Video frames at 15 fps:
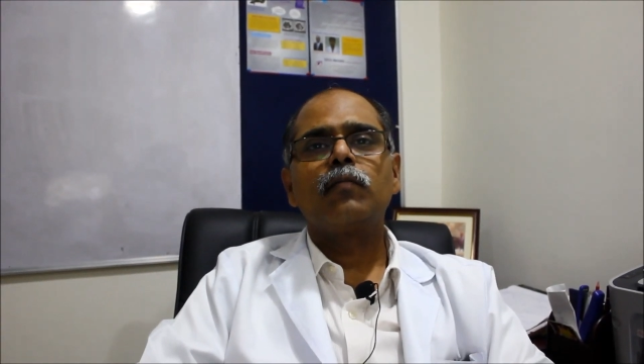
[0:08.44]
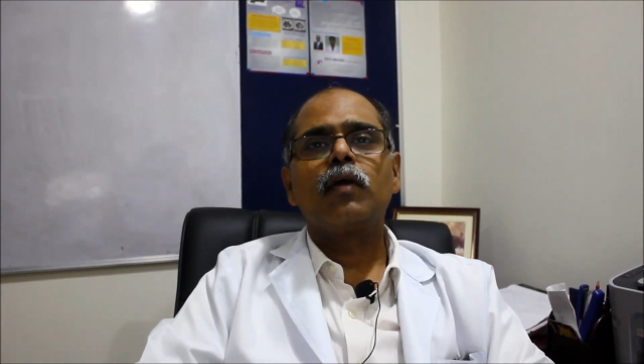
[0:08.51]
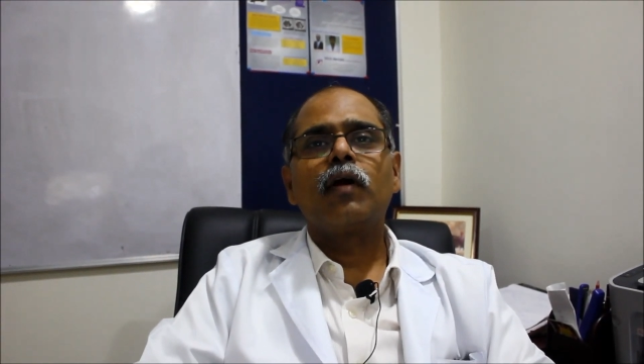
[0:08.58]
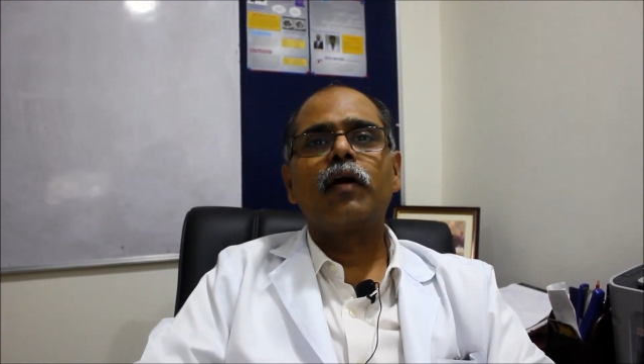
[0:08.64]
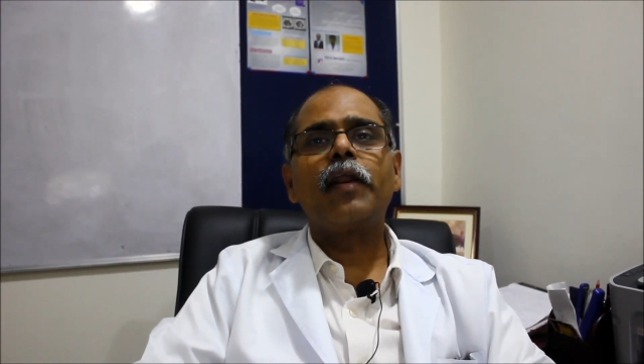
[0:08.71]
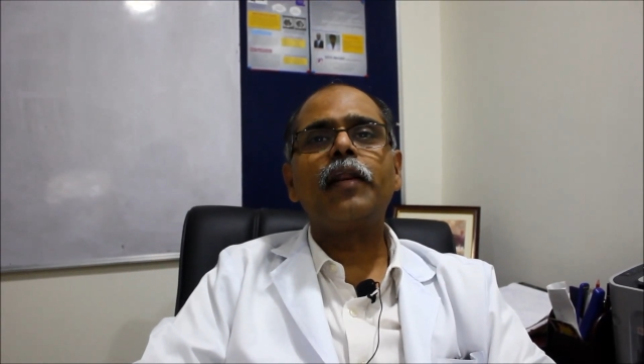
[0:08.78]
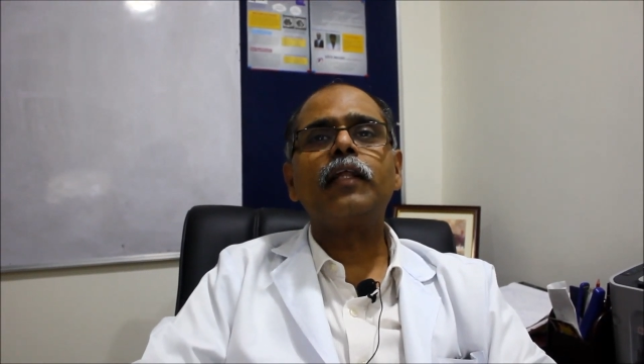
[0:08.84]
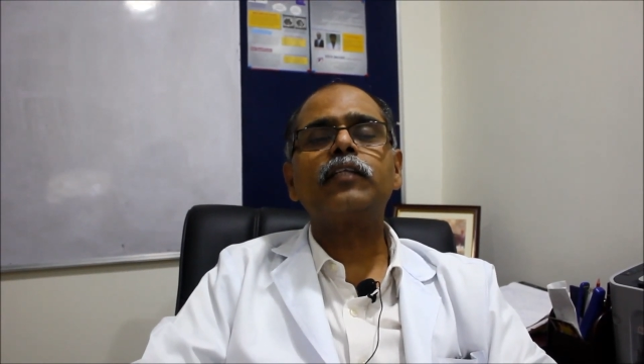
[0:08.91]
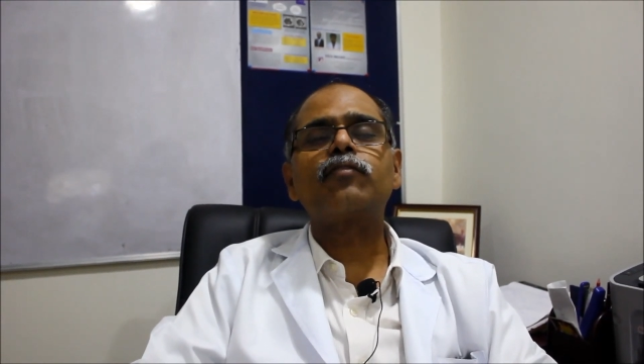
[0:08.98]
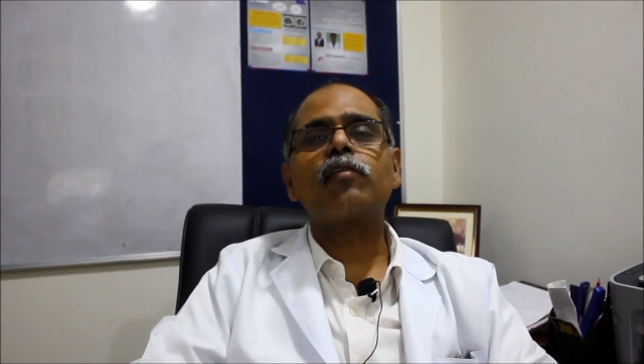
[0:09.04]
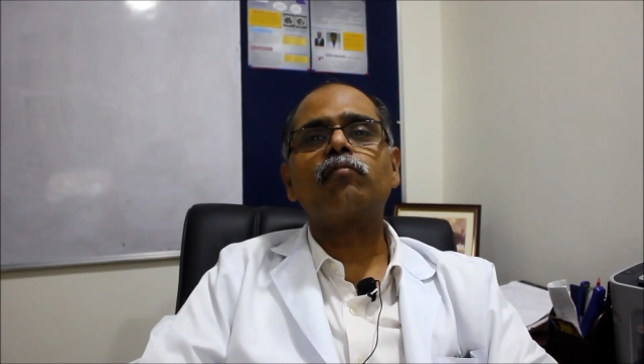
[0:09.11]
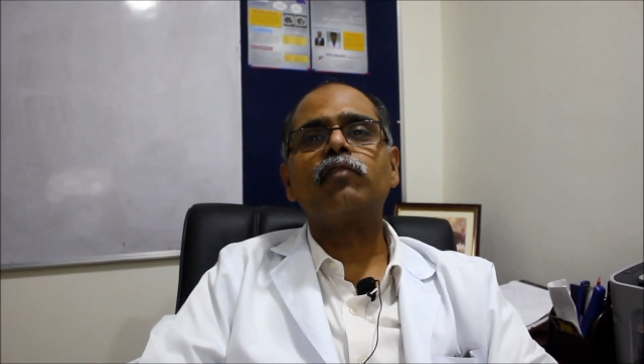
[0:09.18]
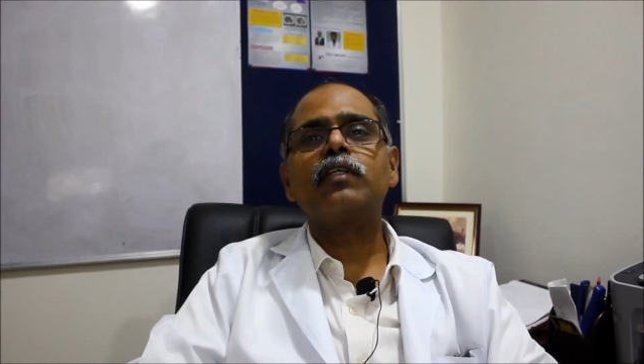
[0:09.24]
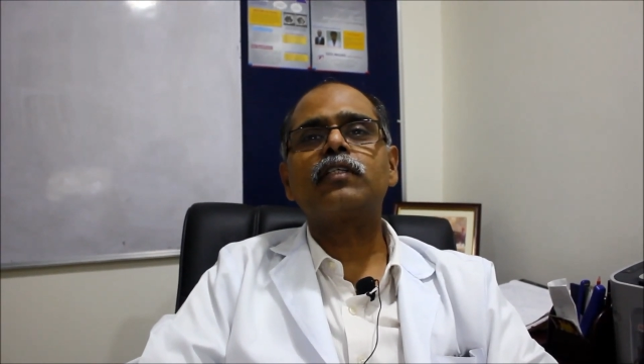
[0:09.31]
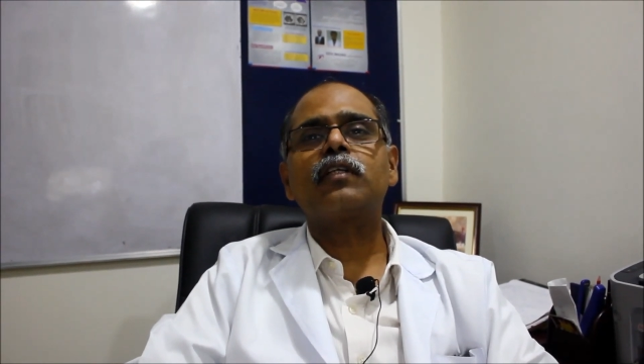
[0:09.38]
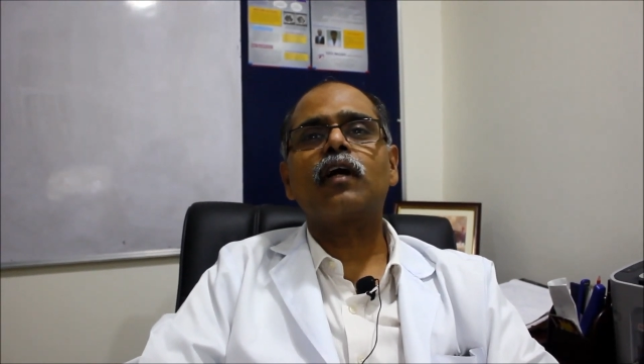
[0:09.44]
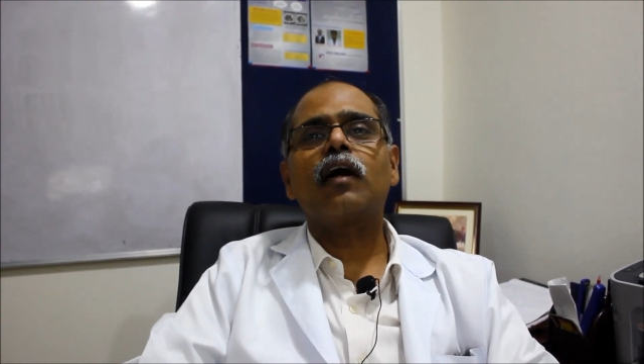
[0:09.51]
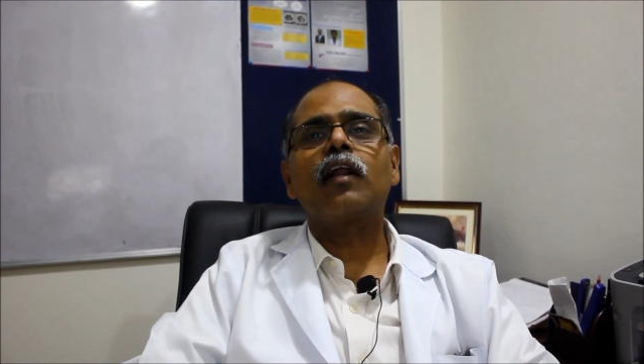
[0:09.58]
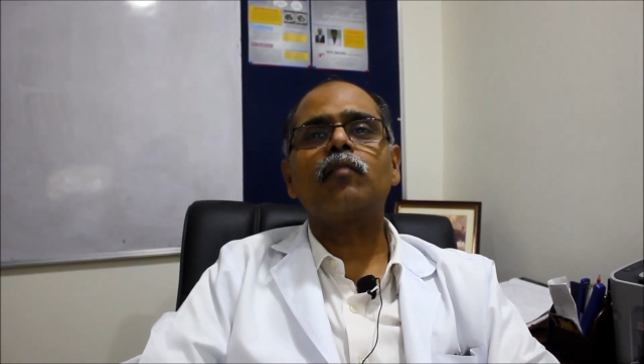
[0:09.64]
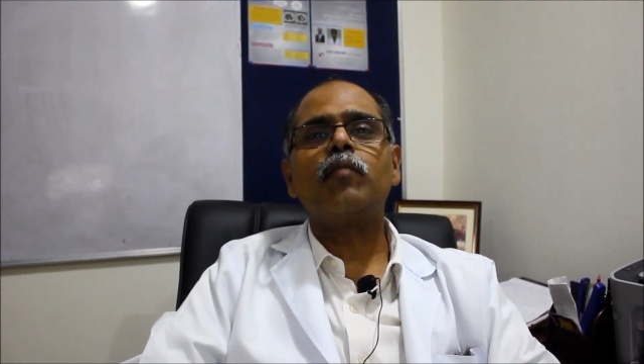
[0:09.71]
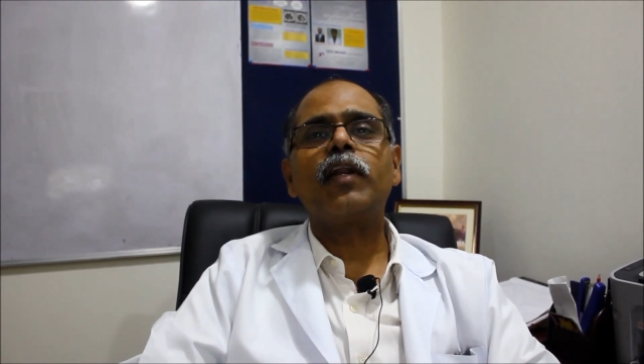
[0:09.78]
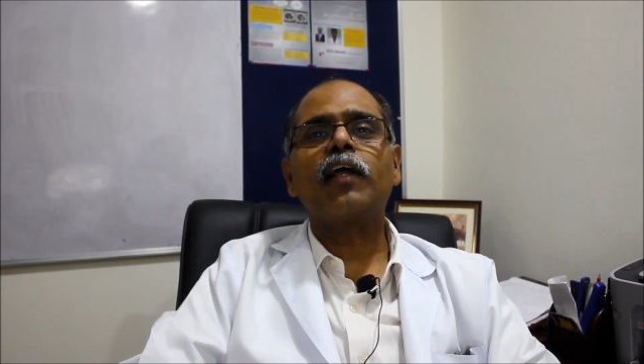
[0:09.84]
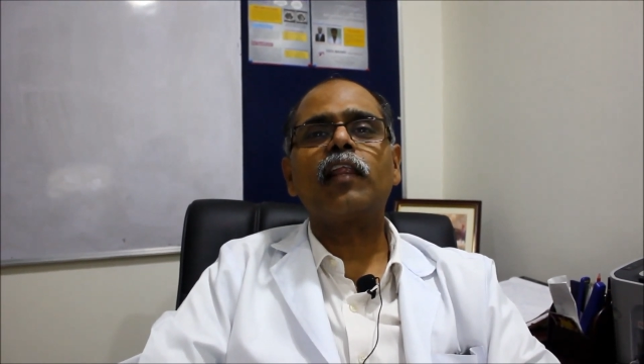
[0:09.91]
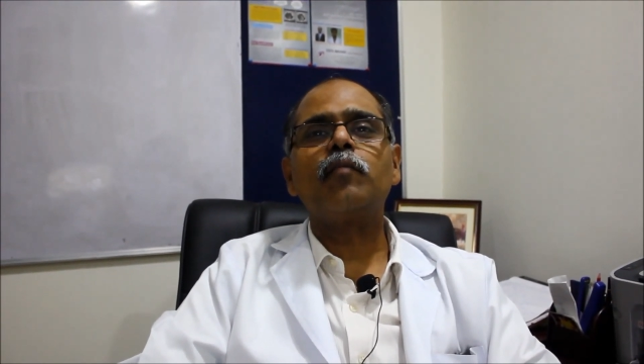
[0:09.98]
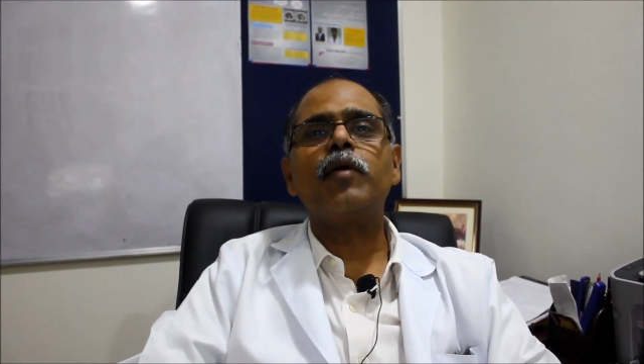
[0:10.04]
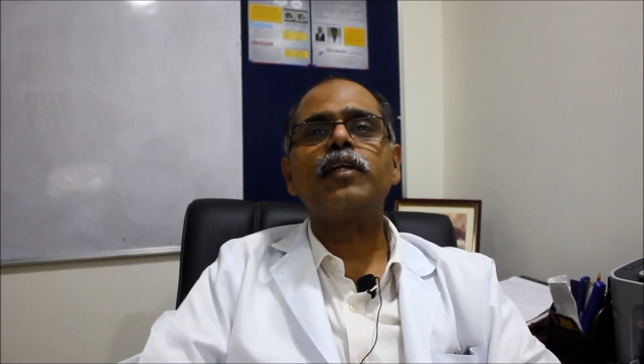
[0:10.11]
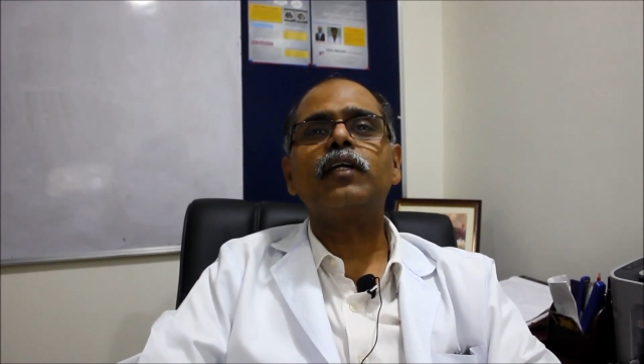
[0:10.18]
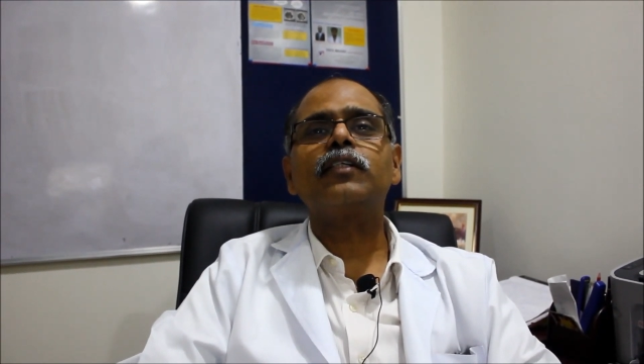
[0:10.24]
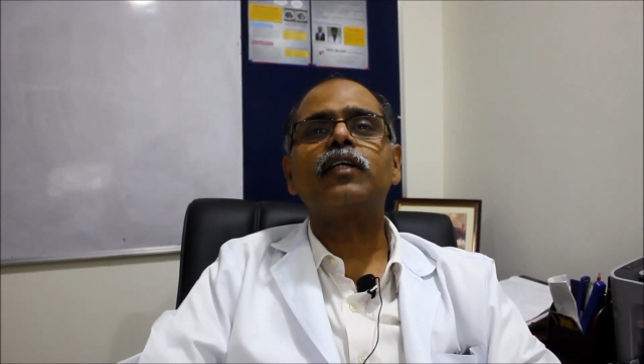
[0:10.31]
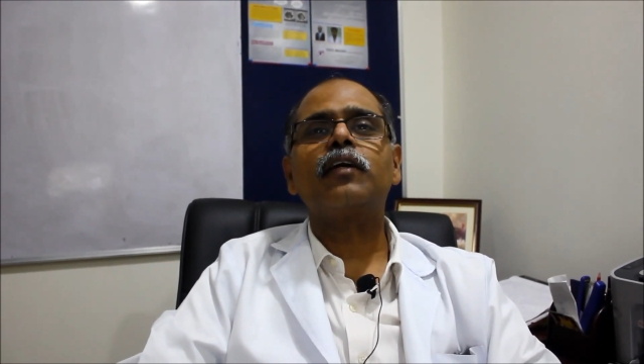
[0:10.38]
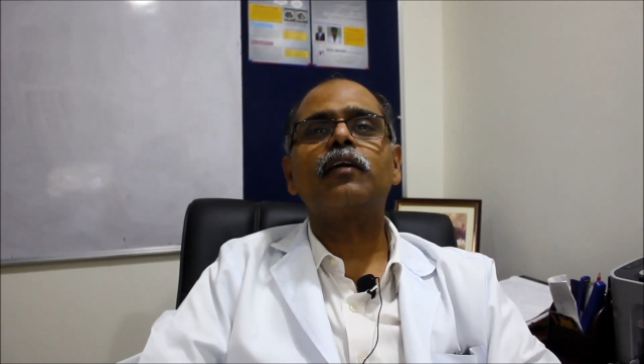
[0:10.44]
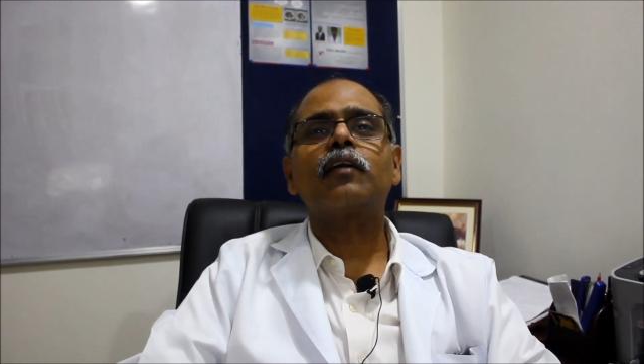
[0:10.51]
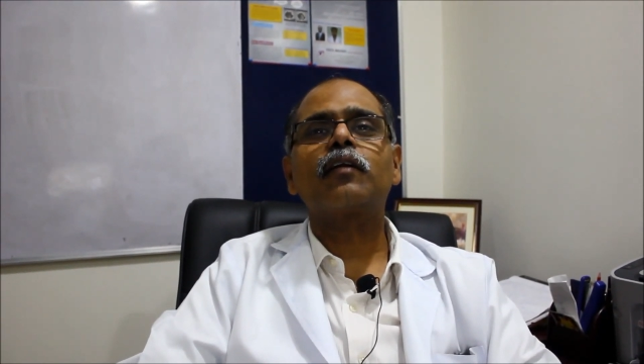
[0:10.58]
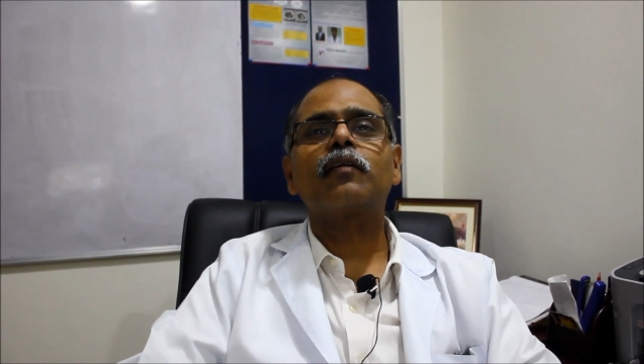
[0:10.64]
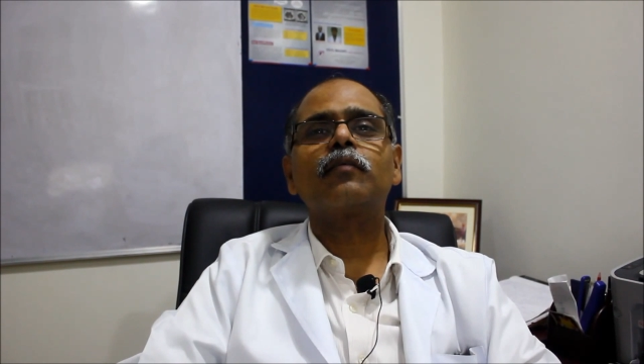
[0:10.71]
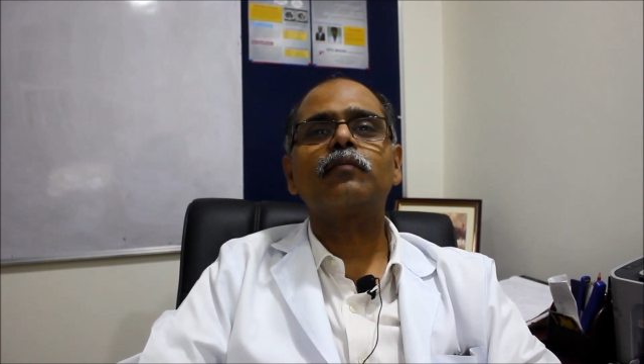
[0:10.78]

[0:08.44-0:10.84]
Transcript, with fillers: Greetings from Vista and Medical Imaging Center.